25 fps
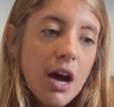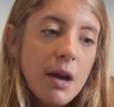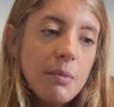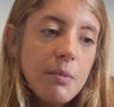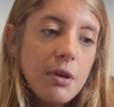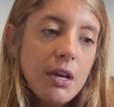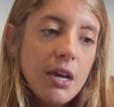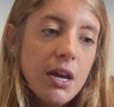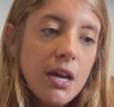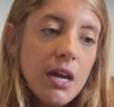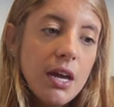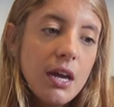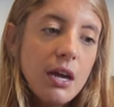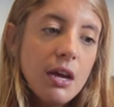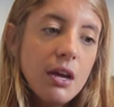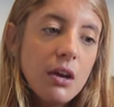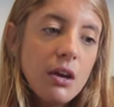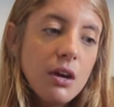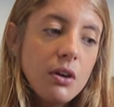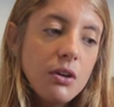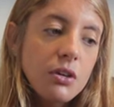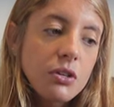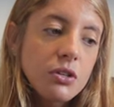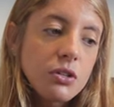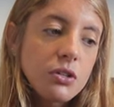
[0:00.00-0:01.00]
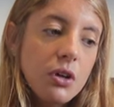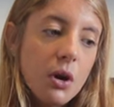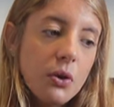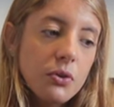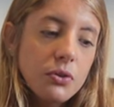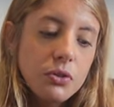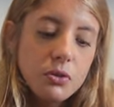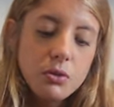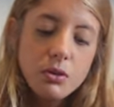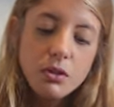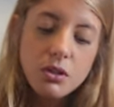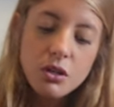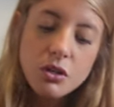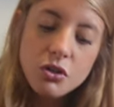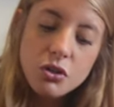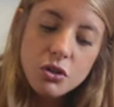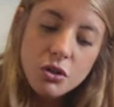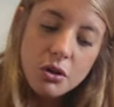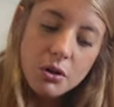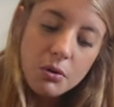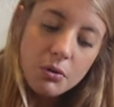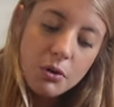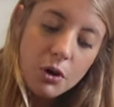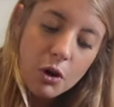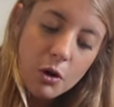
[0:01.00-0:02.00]
I mean, he is also a
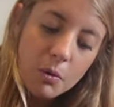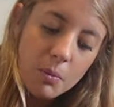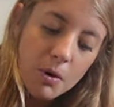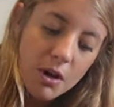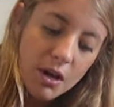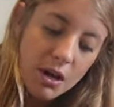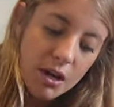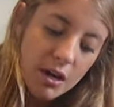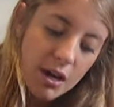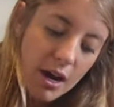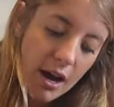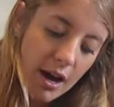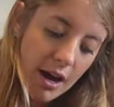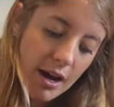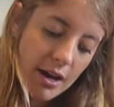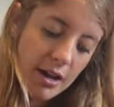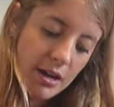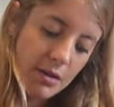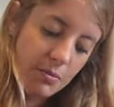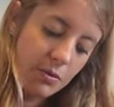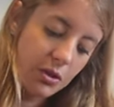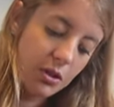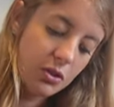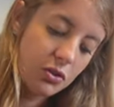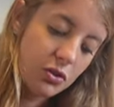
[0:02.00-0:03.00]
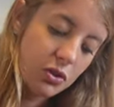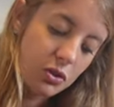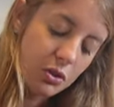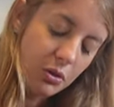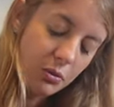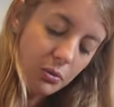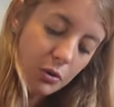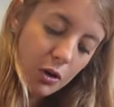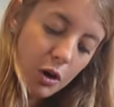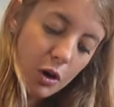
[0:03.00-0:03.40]
digital nomad. I am a digital